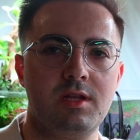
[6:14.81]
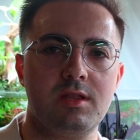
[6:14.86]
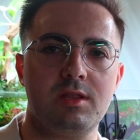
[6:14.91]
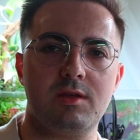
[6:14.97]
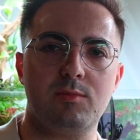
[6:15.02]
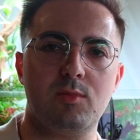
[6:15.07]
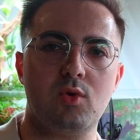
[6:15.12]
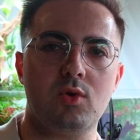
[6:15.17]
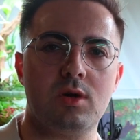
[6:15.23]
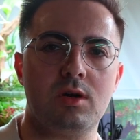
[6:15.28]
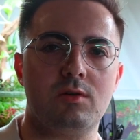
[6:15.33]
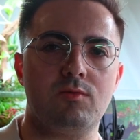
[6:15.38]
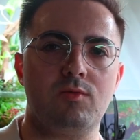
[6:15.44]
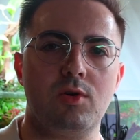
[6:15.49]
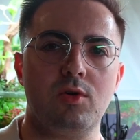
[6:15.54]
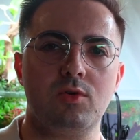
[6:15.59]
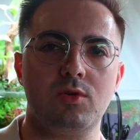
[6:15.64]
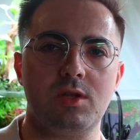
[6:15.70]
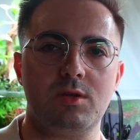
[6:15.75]
The more
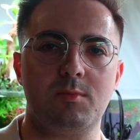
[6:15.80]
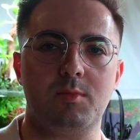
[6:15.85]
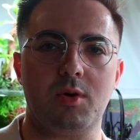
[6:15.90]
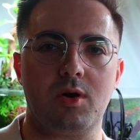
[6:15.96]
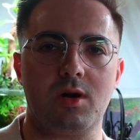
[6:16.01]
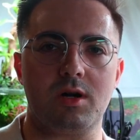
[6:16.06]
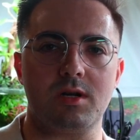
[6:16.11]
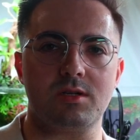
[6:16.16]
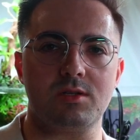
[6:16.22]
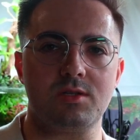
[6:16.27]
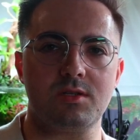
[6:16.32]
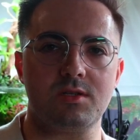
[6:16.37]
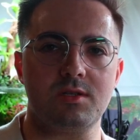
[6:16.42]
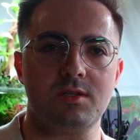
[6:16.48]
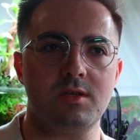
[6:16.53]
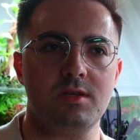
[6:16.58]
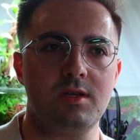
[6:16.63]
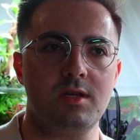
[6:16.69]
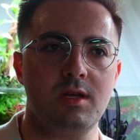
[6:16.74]
eroded
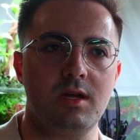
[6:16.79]
parts